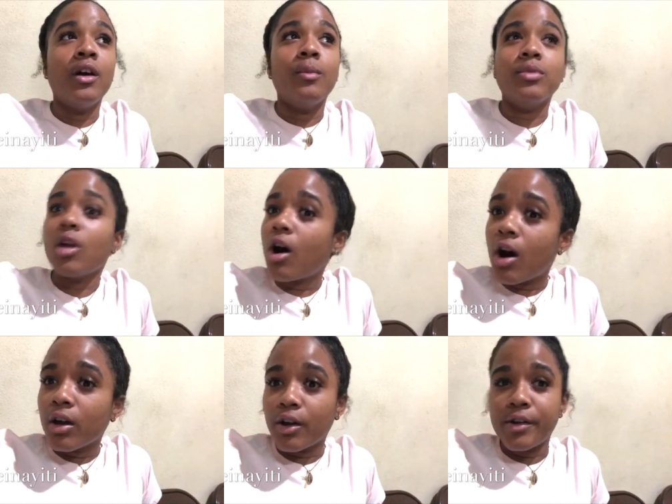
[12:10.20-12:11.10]

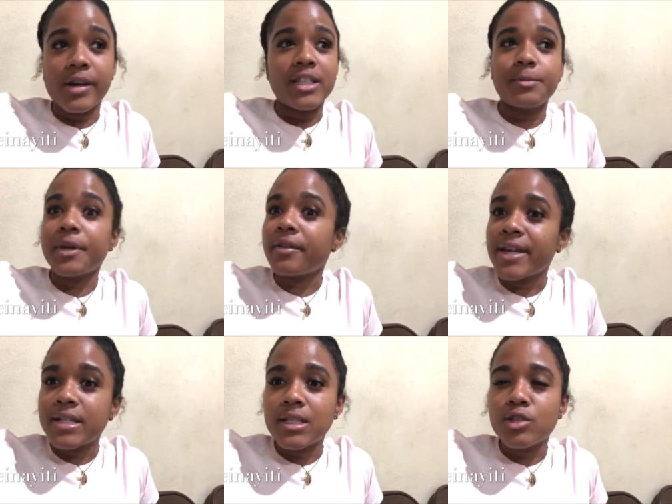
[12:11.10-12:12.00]
blog, her
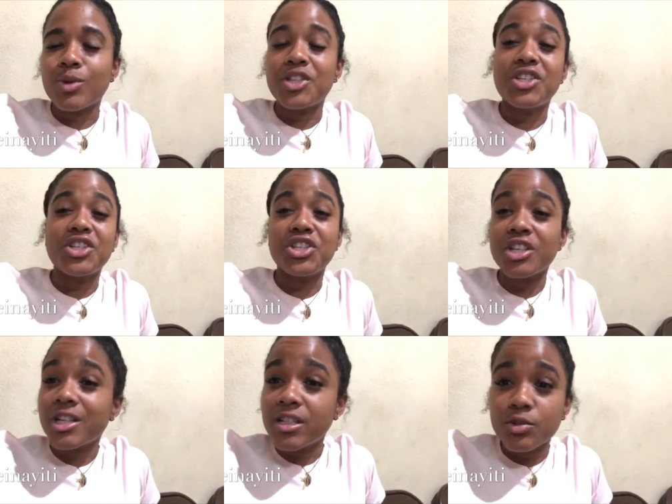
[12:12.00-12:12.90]
experiences, what she
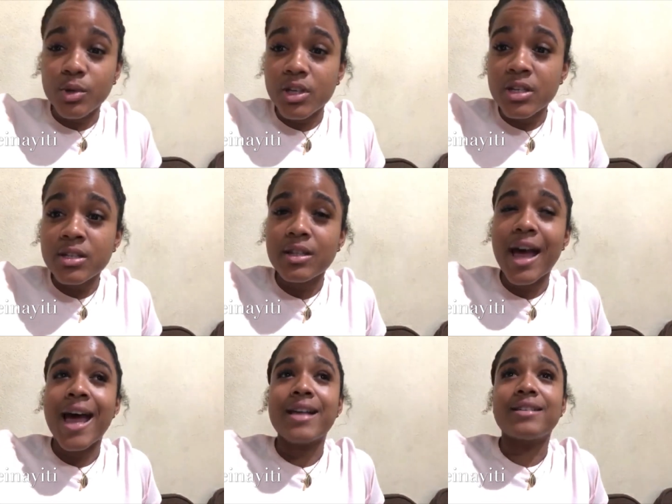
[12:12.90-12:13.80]
shares with us
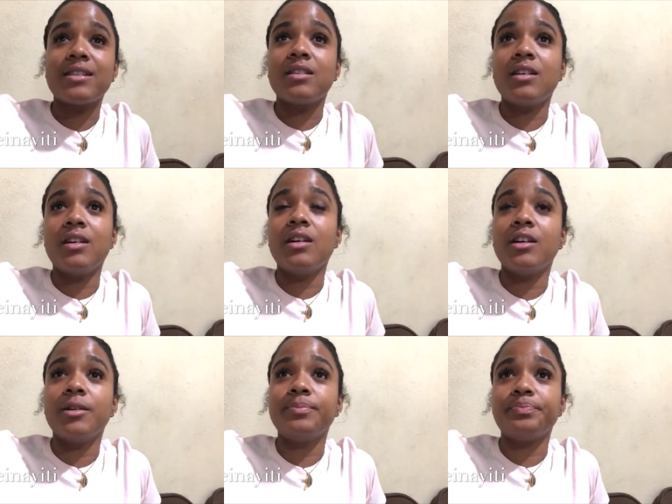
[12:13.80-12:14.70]
has
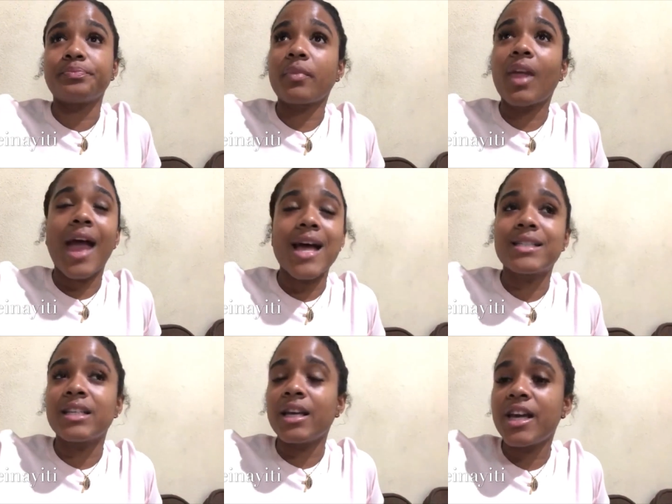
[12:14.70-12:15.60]
um, as
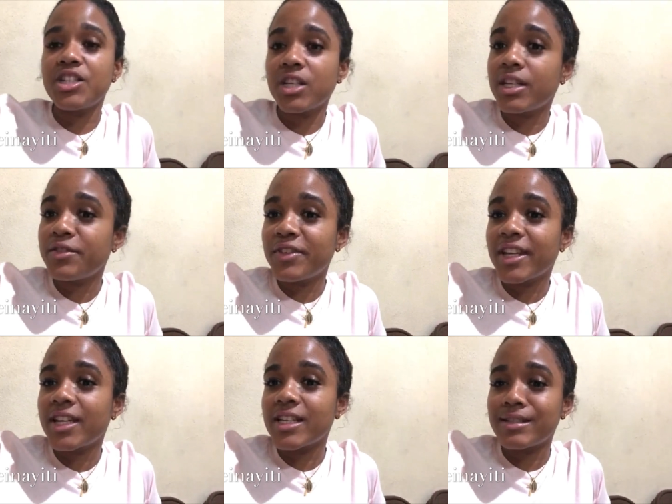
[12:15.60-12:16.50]
a Haitian living
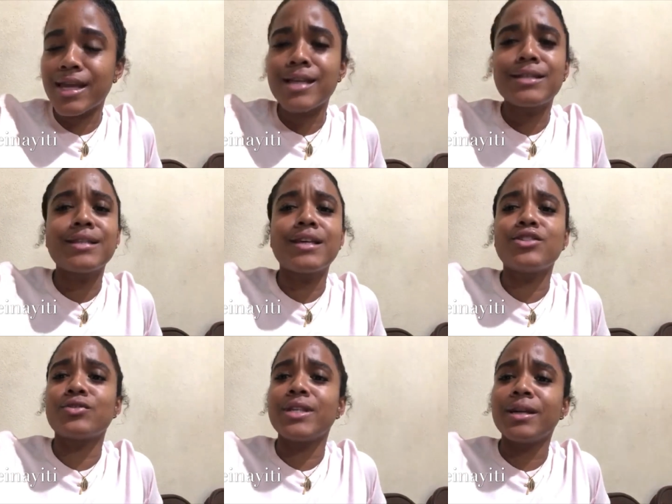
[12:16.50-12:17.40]
in the States
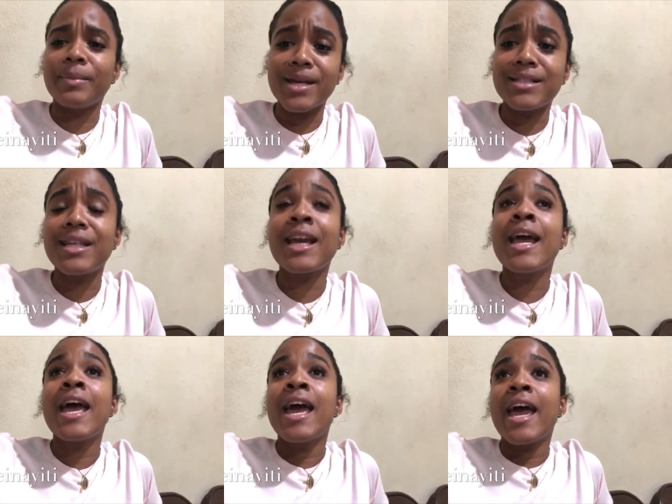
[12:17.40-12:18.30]
is really amazing.
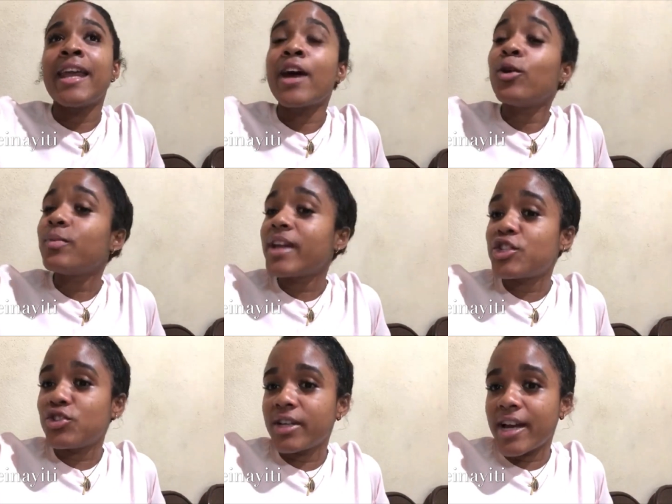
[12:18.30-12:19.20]
And I hope
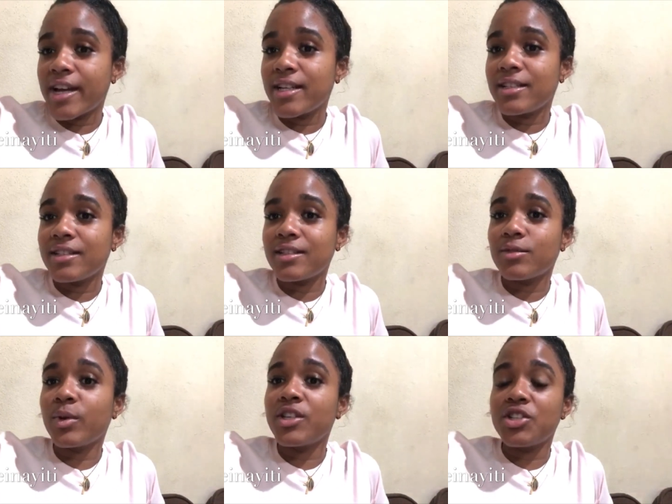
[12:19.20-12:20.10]
that you guys,
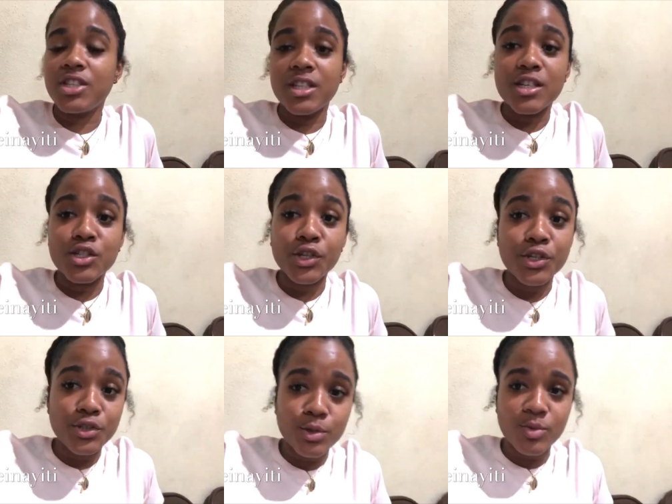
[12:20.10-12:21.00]
when she does her
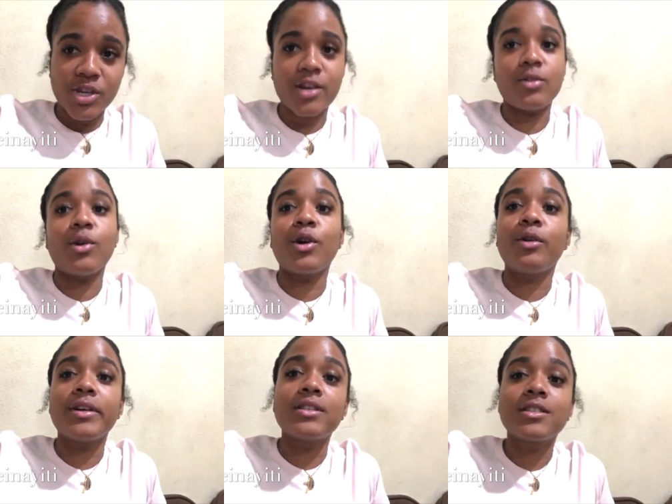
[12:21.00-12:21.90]
YouTube channel, are
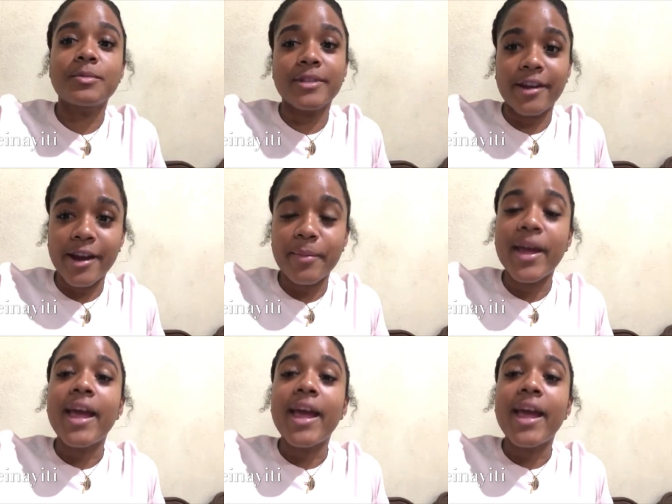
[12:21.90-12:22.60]
going to subscribe